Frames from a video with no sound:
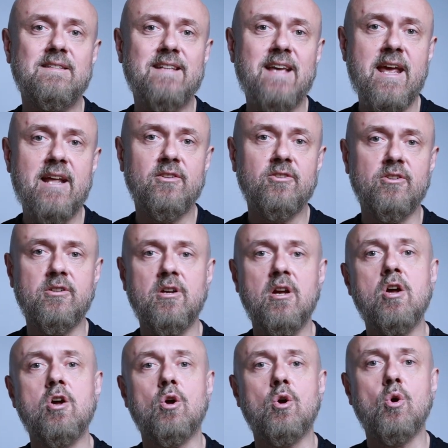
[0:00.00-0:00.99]
tailor
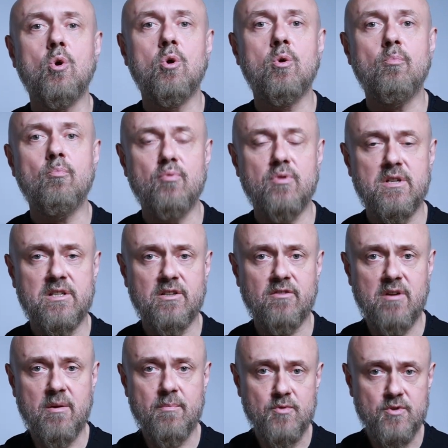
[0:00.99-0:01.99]
her
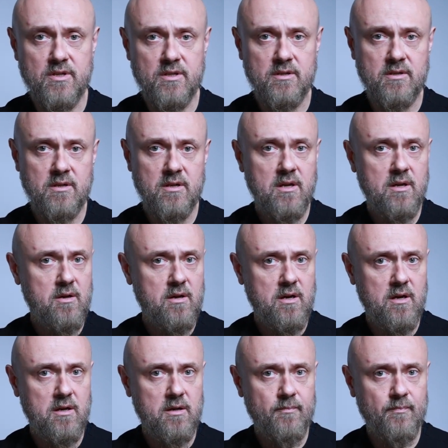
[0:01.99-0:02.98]
prescription
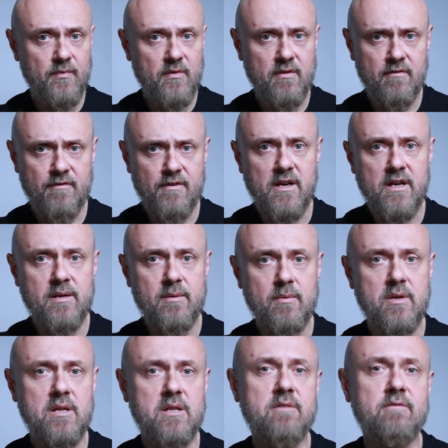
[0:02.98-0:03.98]

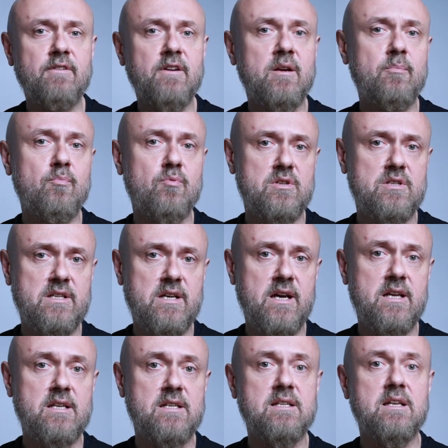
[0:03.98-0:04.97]
in a very
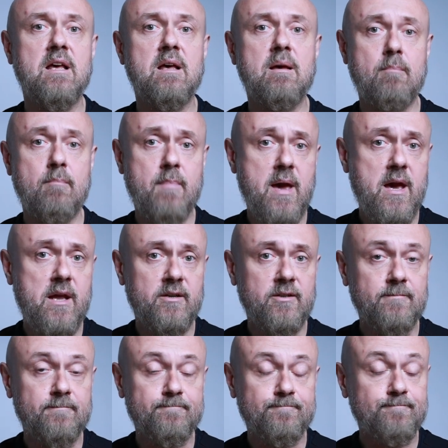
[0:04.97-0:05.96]
precise
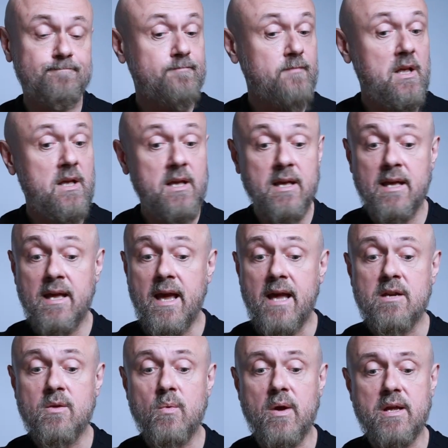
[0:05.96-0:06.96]
manner.
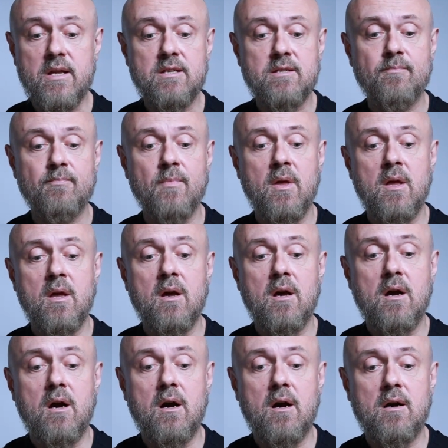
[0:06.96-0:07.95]
Anyways,
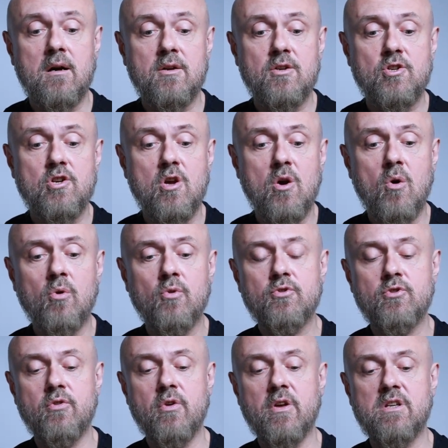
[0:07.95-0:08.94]
she
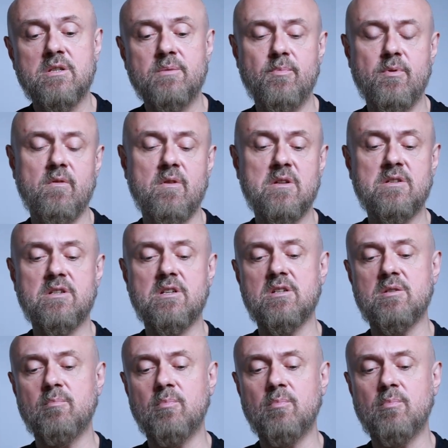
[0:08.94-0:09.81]
also experiences